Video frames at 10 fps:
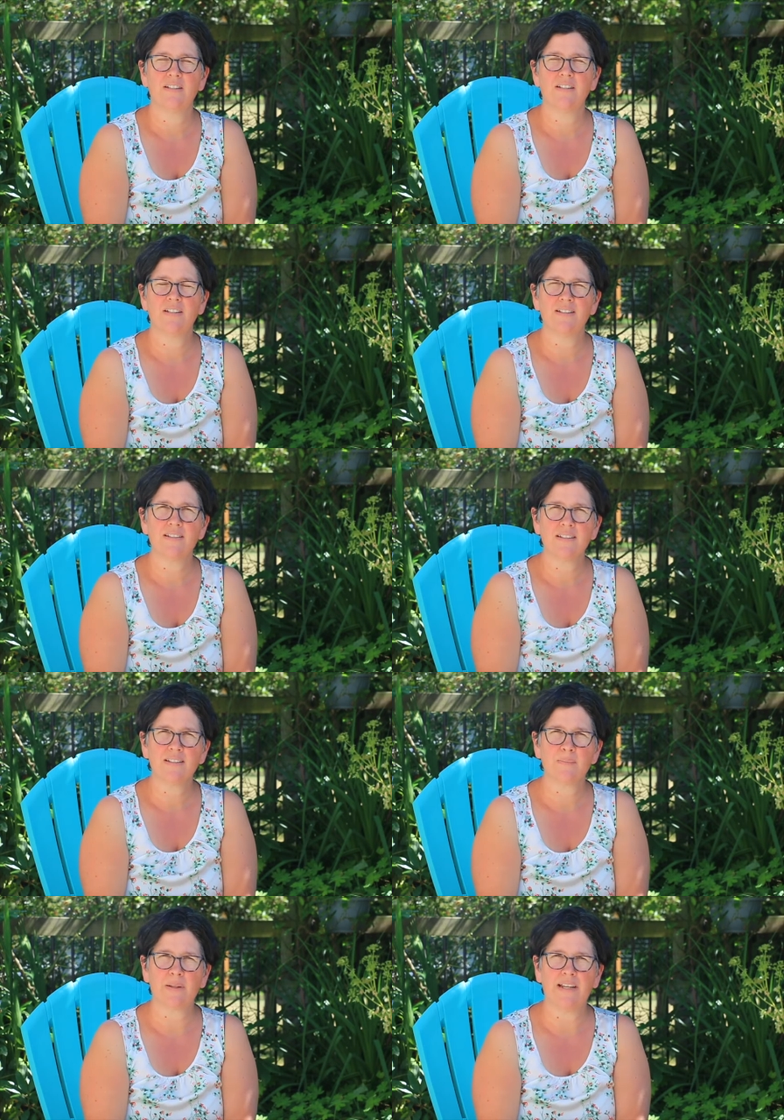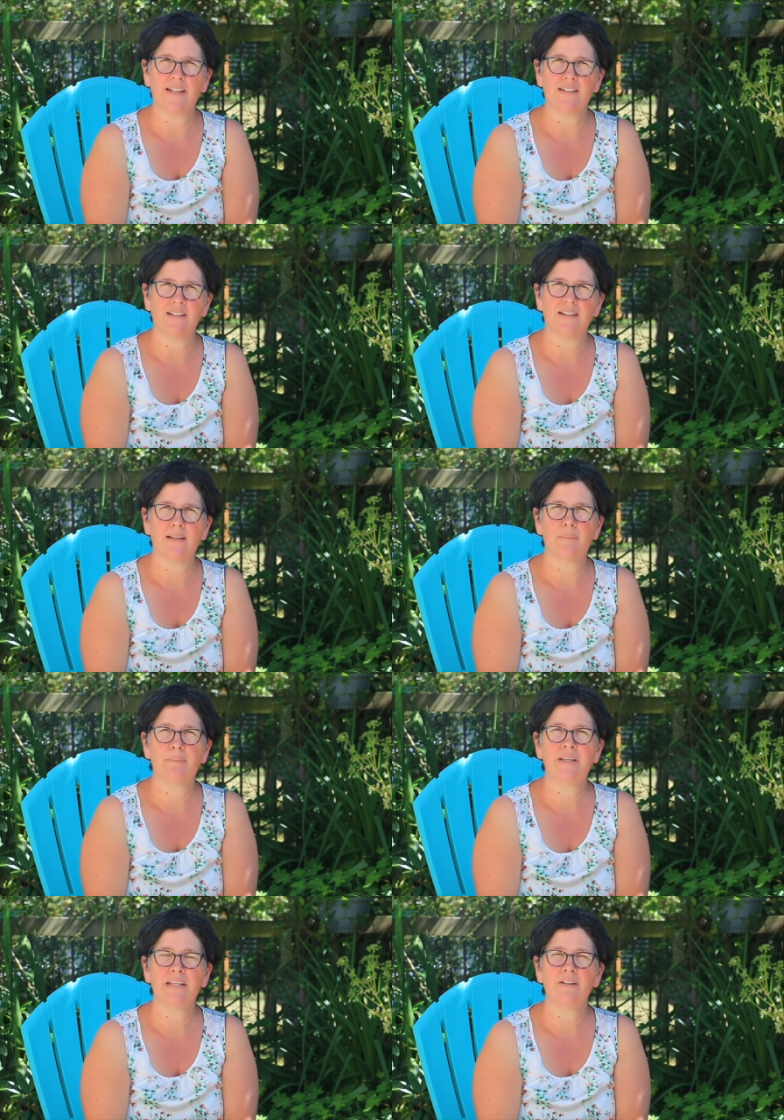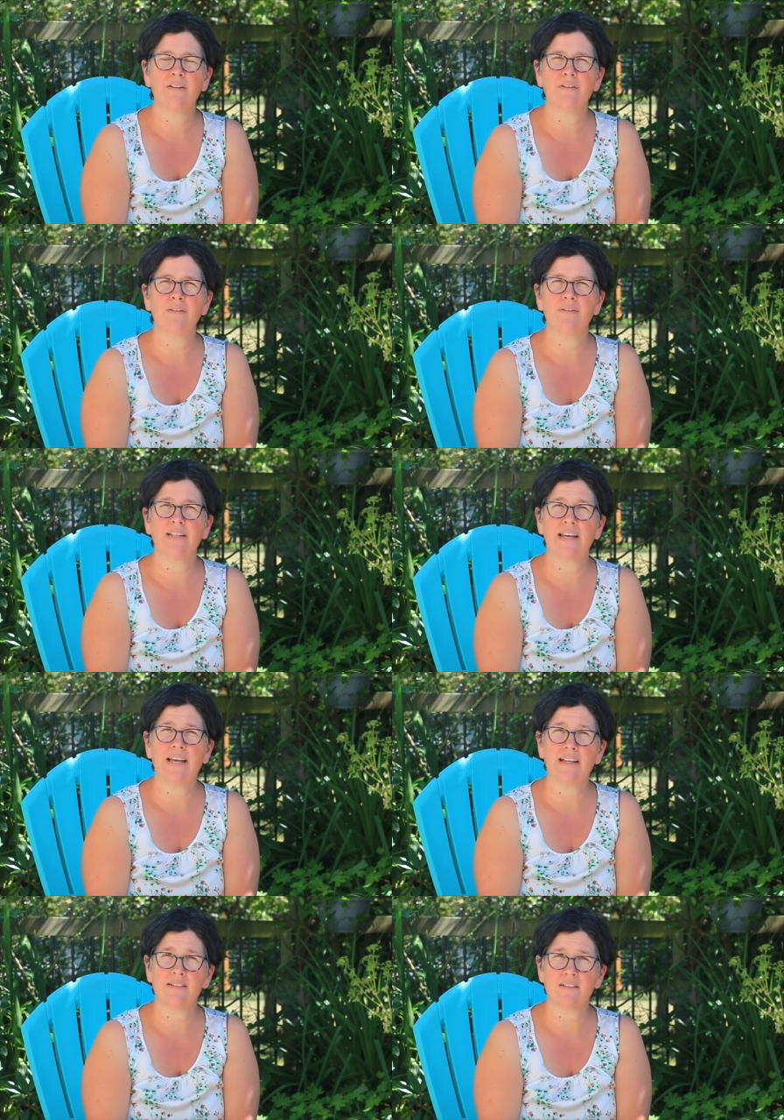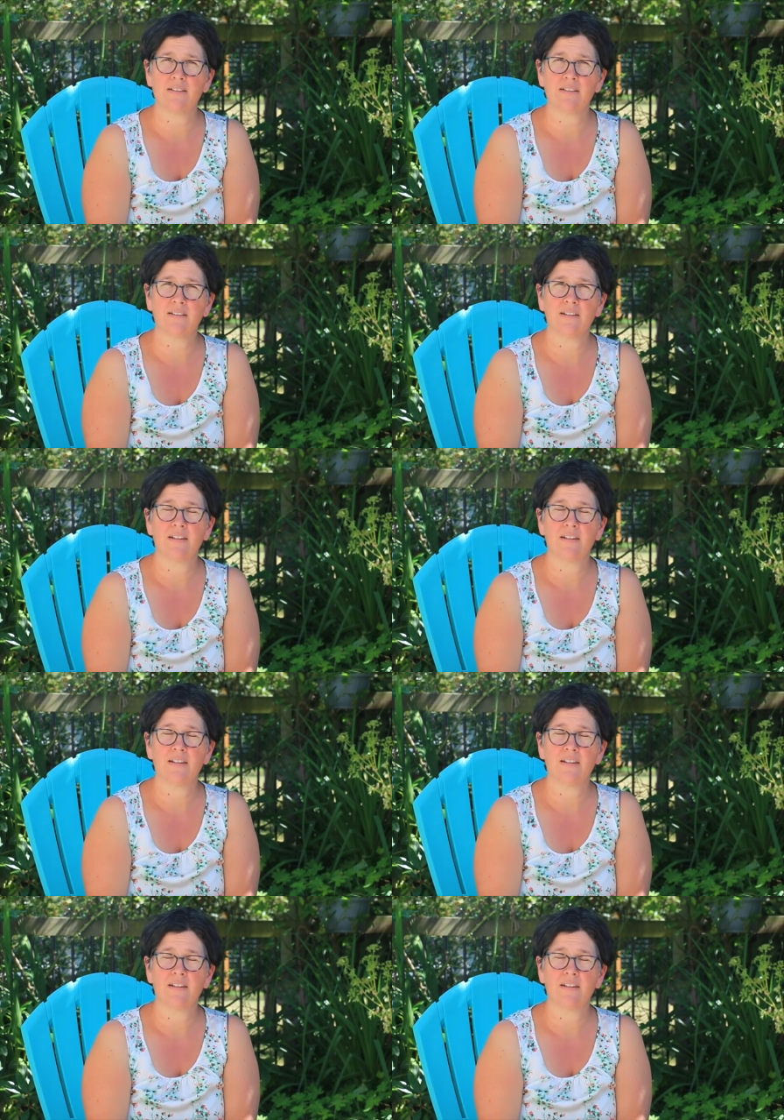Jesus explained that Peter knew the answer